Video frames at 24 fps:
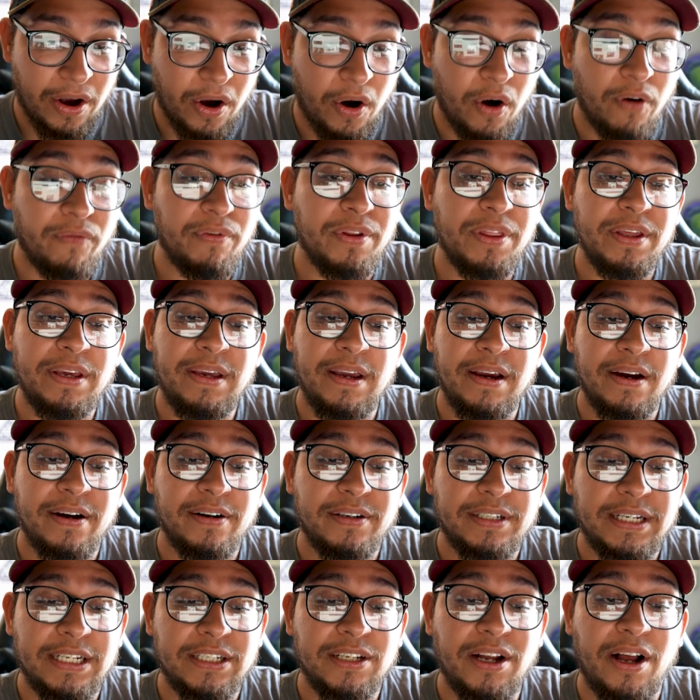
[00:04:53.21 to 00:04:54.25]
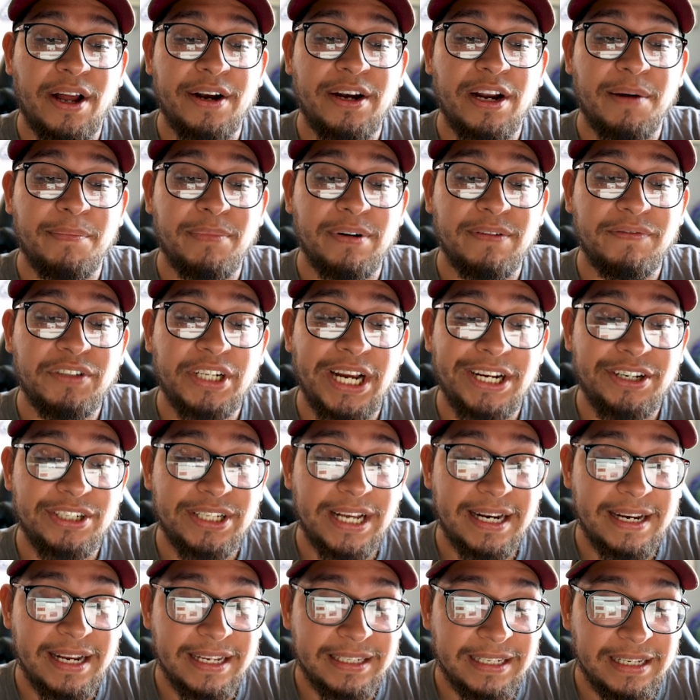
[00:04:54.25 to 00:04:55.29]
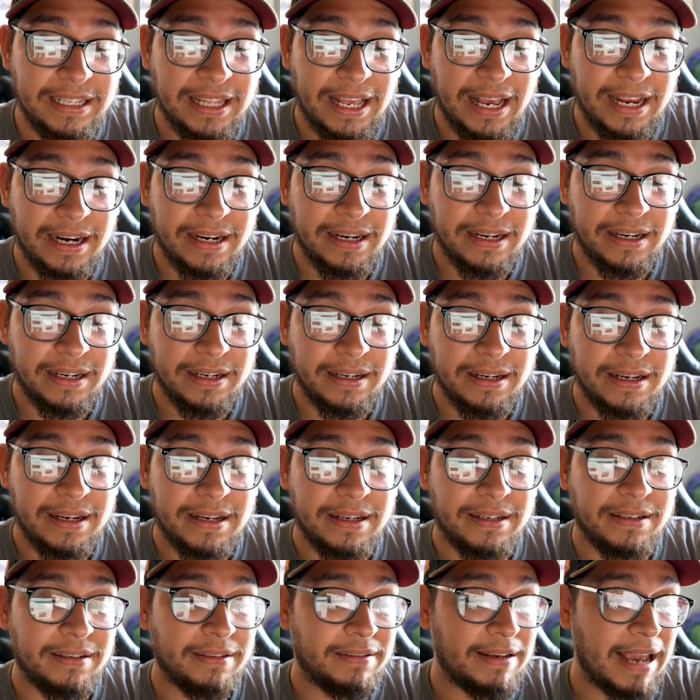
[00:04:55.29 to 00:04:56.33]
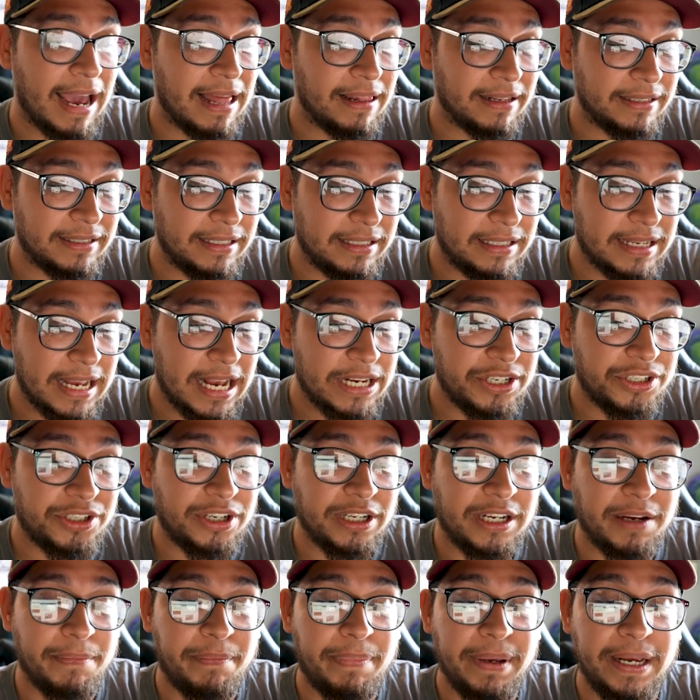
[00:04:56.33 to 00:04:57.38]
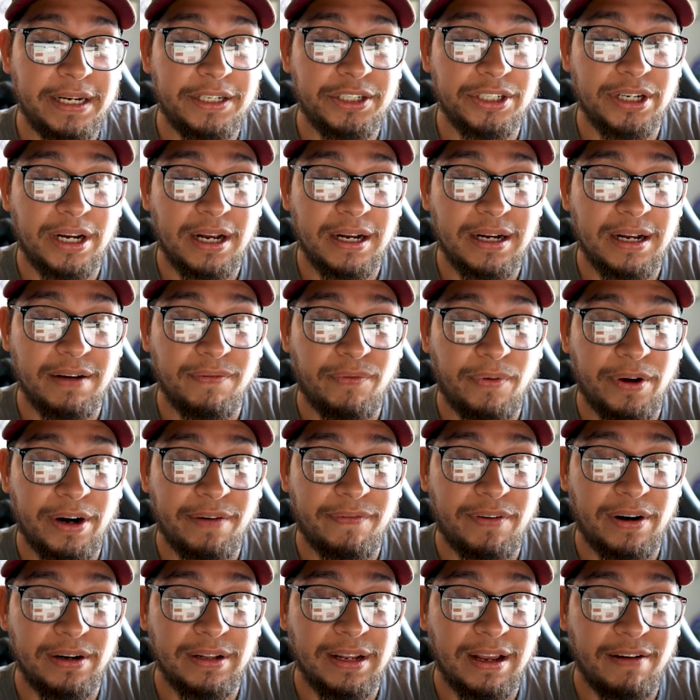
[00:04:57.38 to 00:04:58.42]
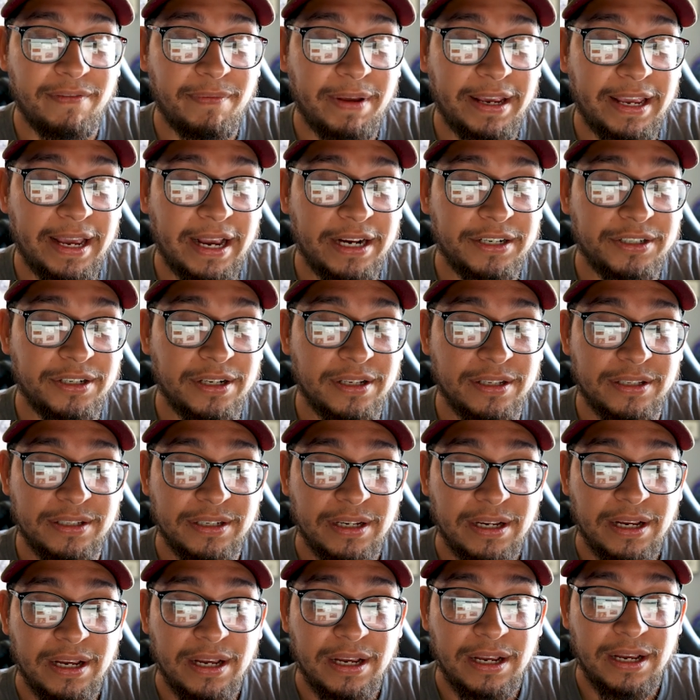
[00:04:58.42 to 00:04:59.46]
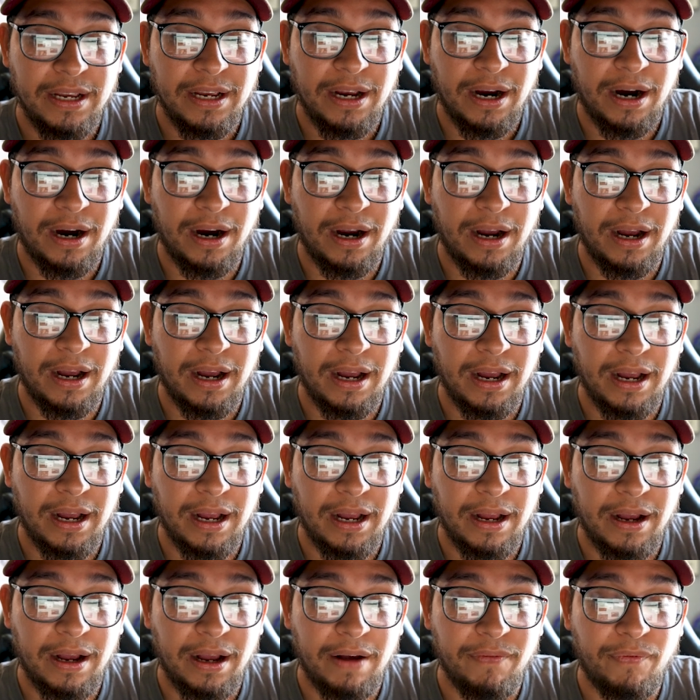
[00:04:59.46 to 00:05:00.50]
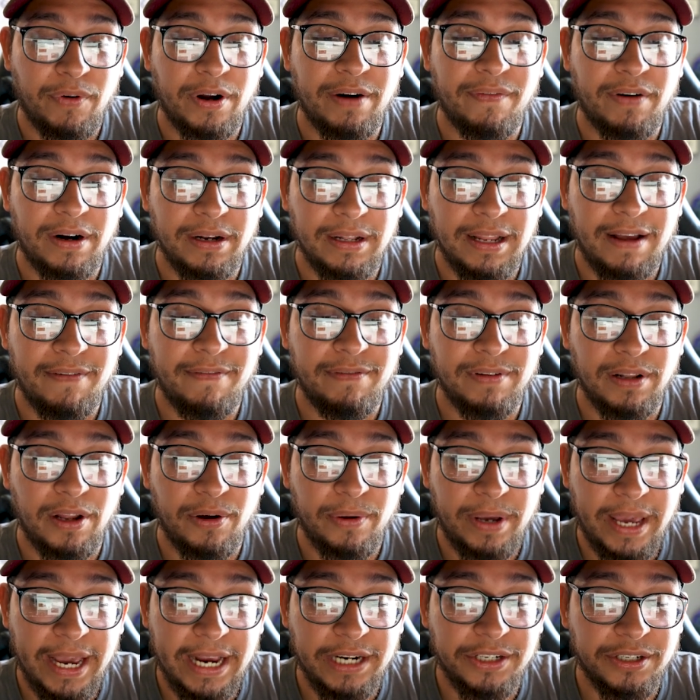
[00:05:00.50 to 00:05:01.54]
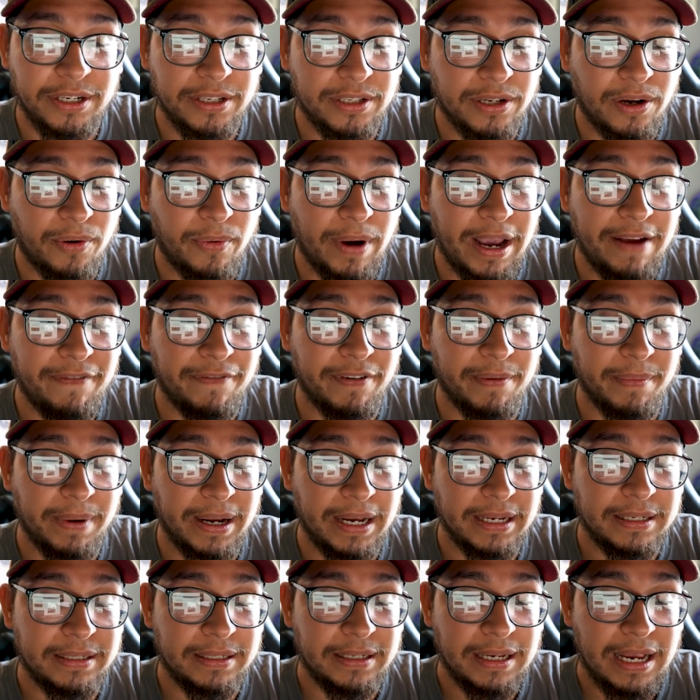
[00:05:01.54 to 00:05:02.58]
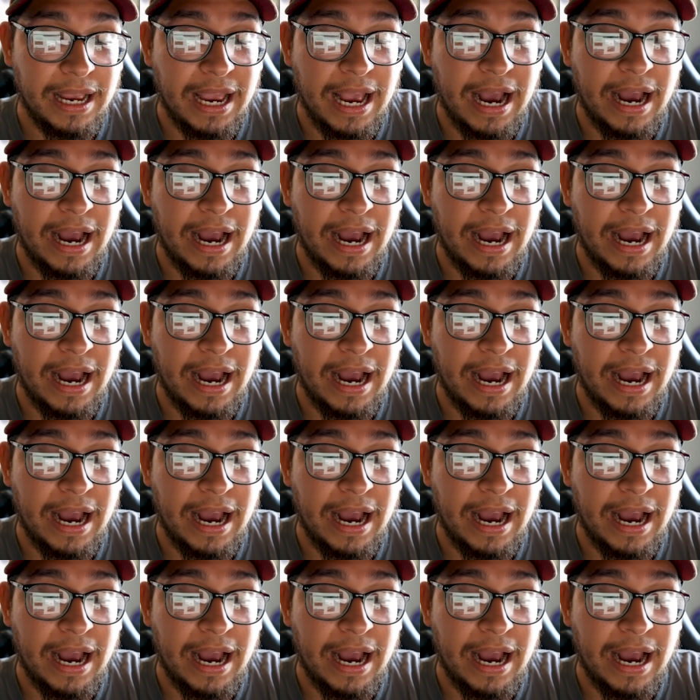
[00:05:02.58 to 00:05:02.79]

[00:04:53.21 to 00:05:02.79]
Over the years, he saw a number of changes at Disneyland. Galaxy's Edge took a big chunk of one of our Love Vacations one of our loved locations away from us.